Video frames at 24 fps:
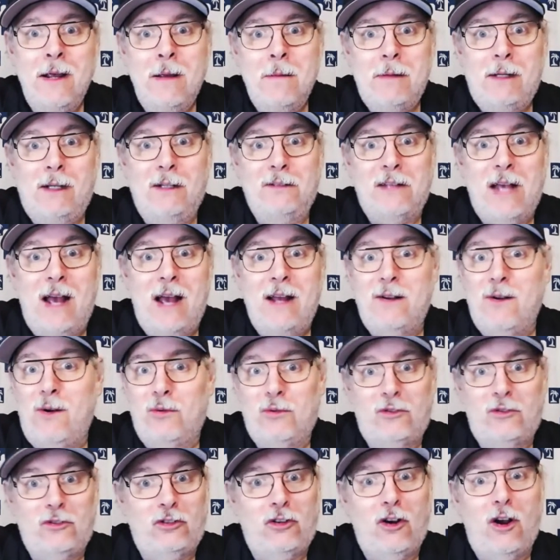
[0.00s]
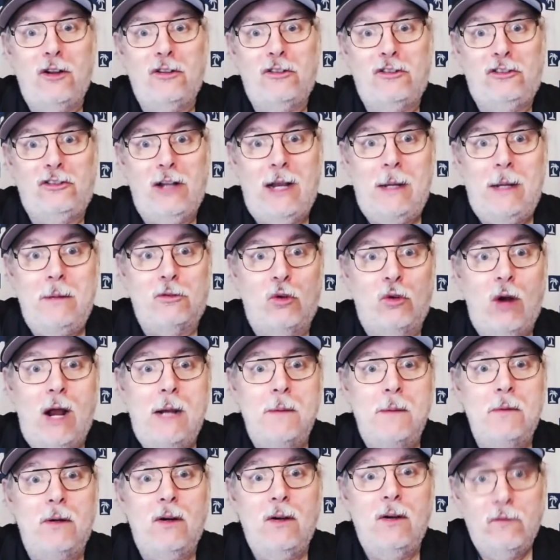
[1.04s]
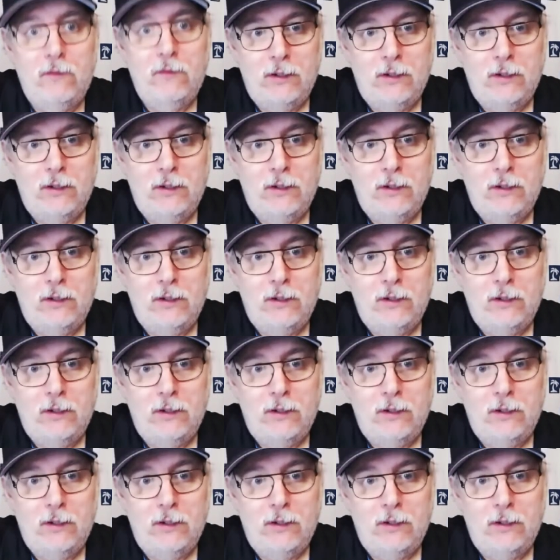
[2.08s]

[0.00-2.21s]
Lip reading: because I don't trust James Reimer.